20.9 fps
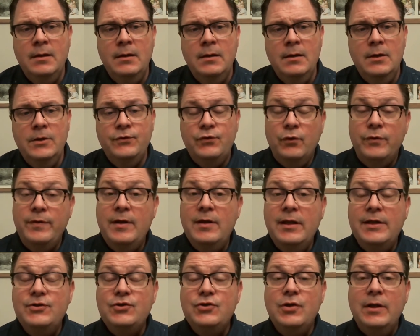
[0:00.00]
So then
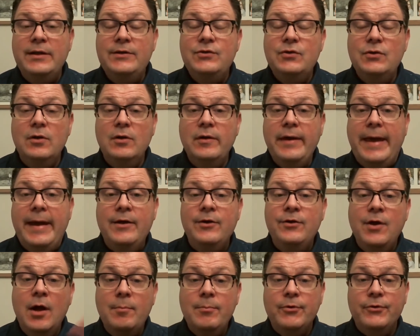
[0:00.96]
let's look at
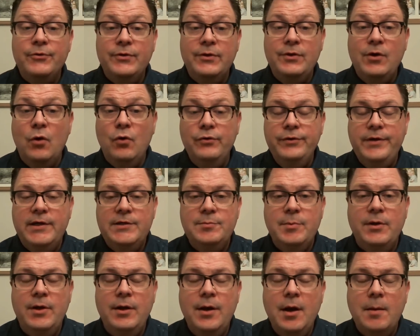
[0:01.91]
Numbers in the Old
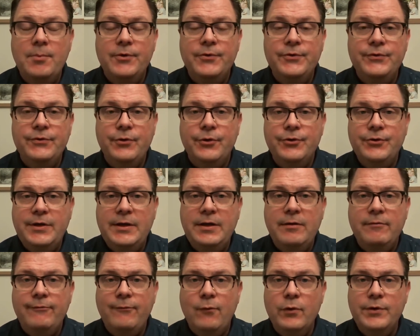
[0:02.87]
Testament, Numbers 13
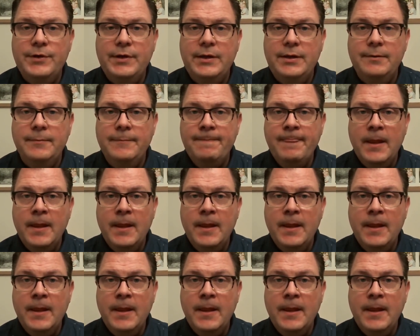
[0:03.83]
and 14.